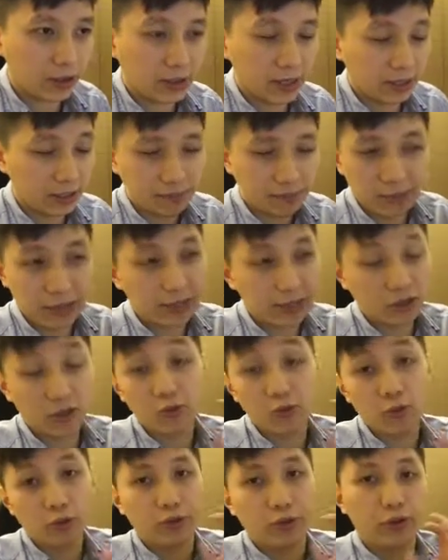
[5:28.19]
That's basically
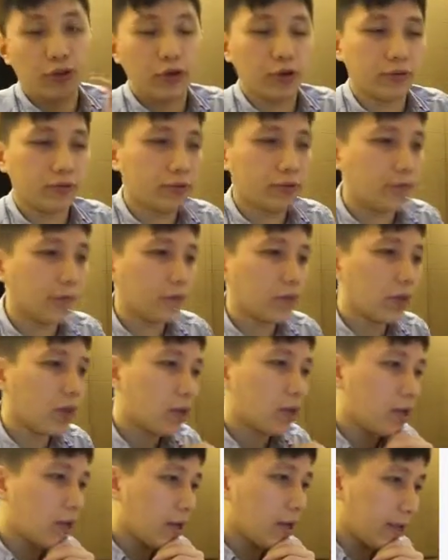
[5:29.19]
what you learn.
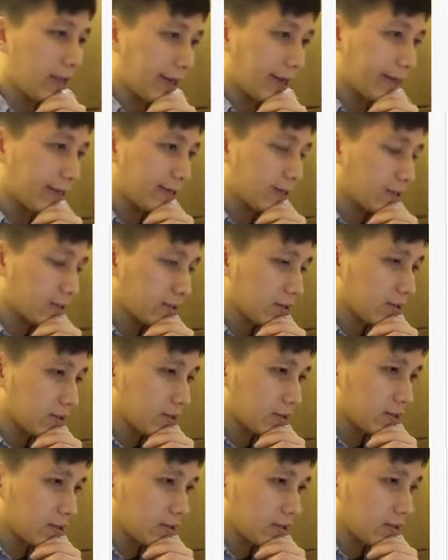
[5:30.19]
And
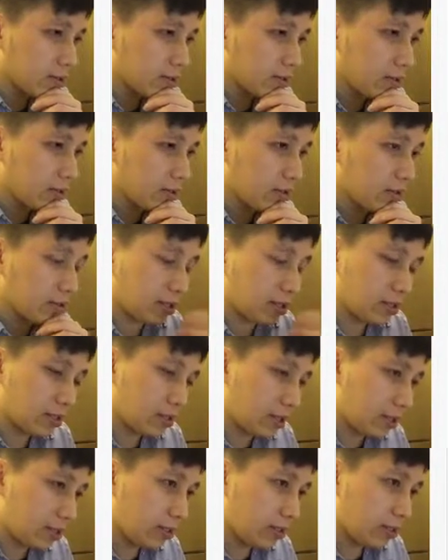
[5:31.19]
in this
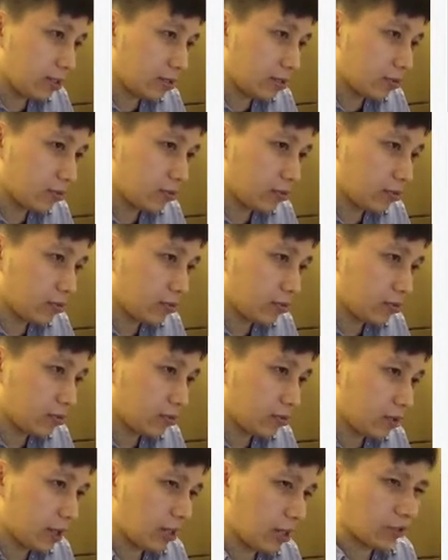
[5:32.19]
case,
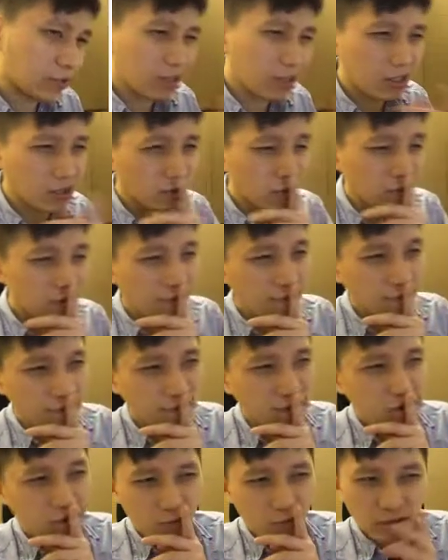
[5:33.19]
actually it's not
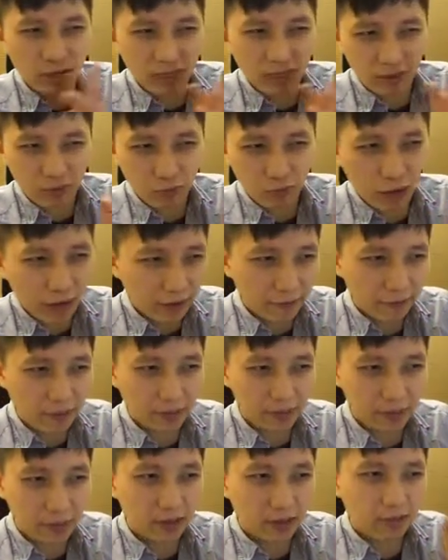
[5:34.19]
definition, we derive it,
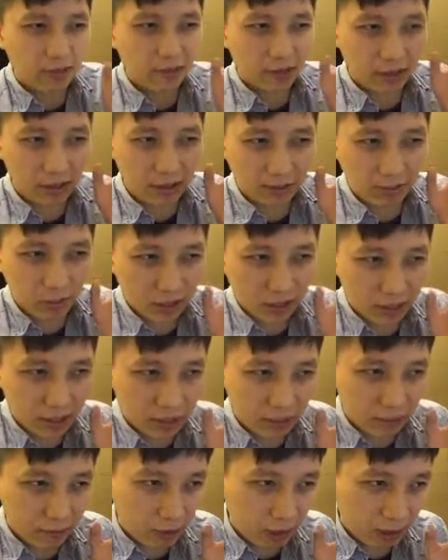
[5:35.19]
right? It was
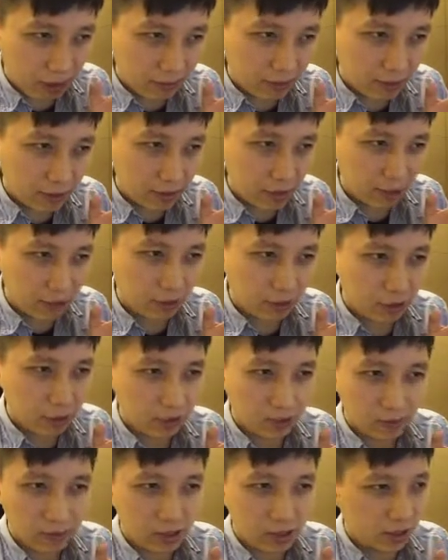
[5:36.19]
derived, this
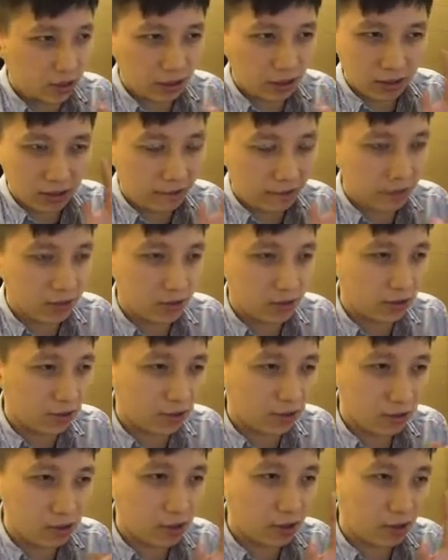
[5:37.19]
equation is not
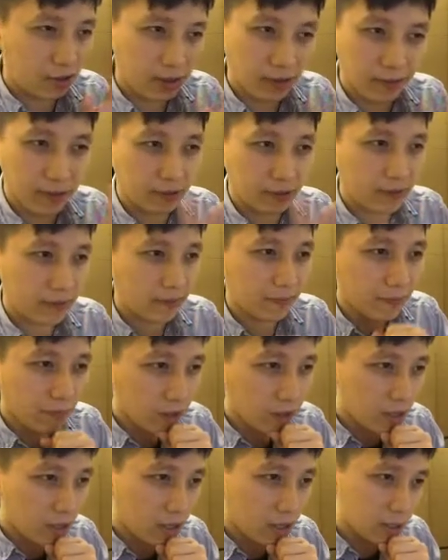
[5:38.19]
definition, sorry about that.
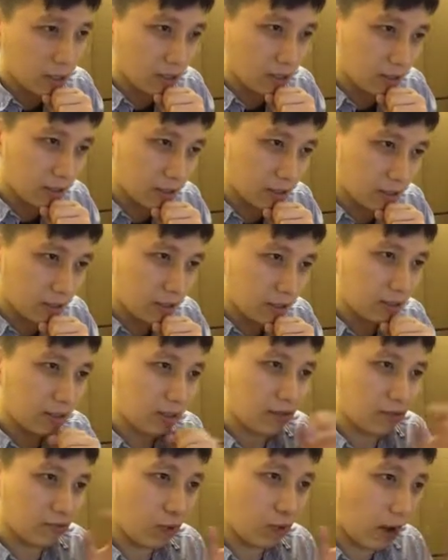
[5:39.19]
It is
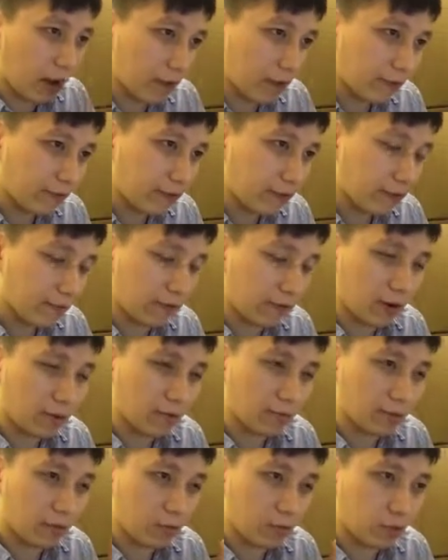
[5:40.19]
derived
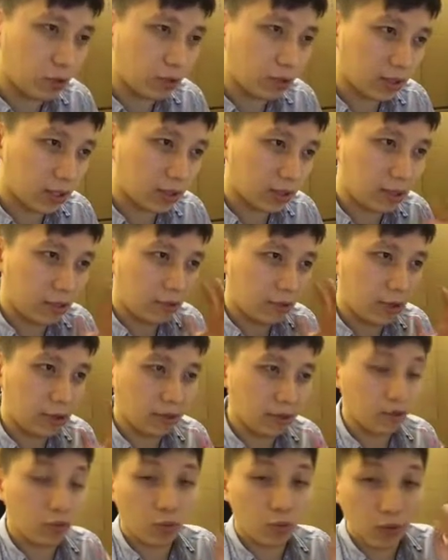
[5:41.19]
from the work done
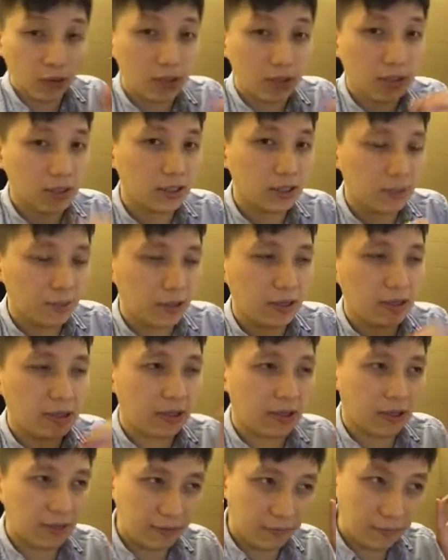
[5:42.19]
equation. Work done is being
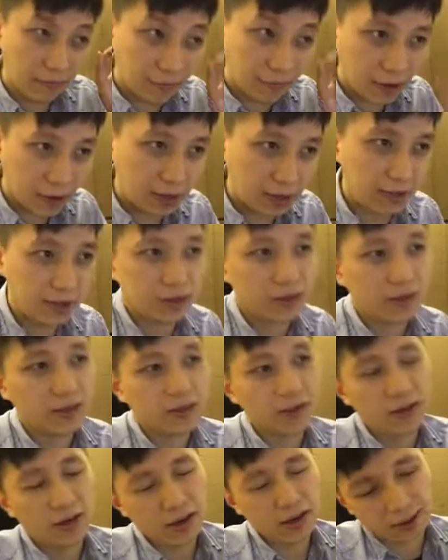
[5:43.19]
defined,
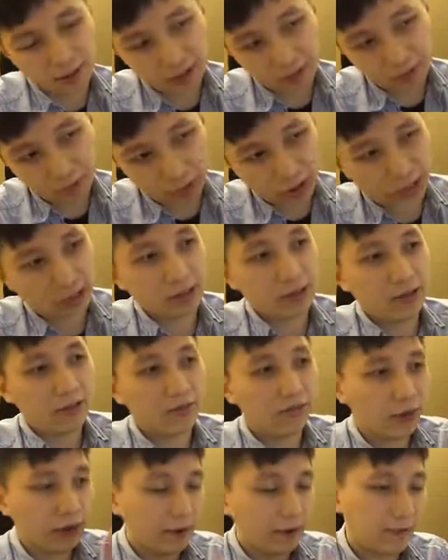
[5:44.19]
and then we can
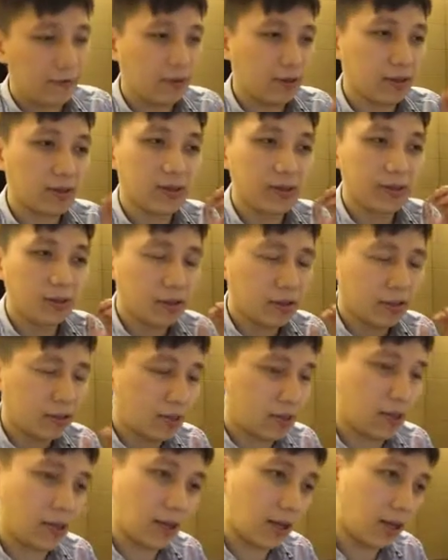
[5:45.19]
derive this
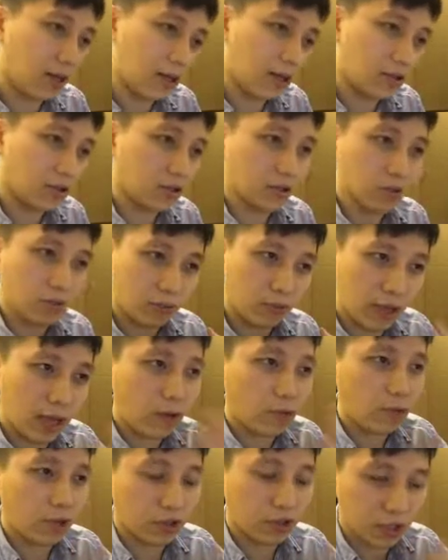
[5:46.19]
kinetic energy. So
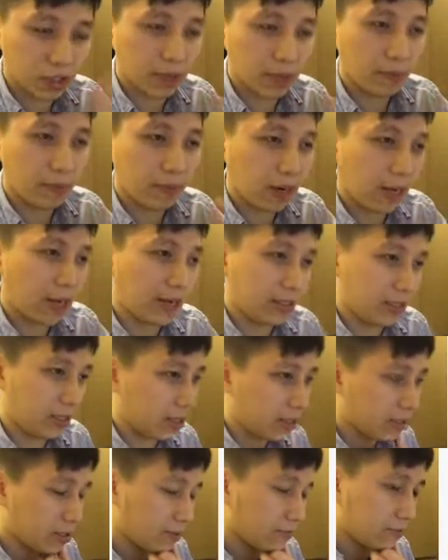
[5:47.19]
now we are just applying
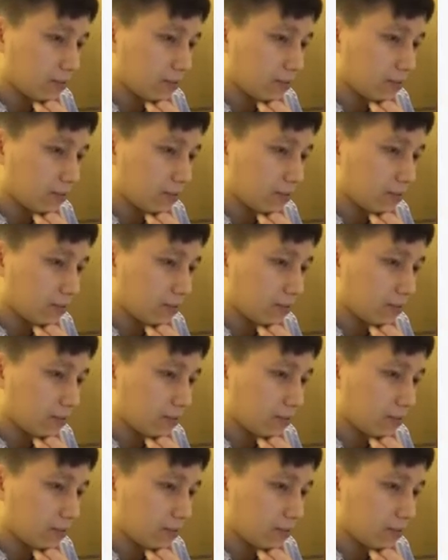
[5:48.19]
it.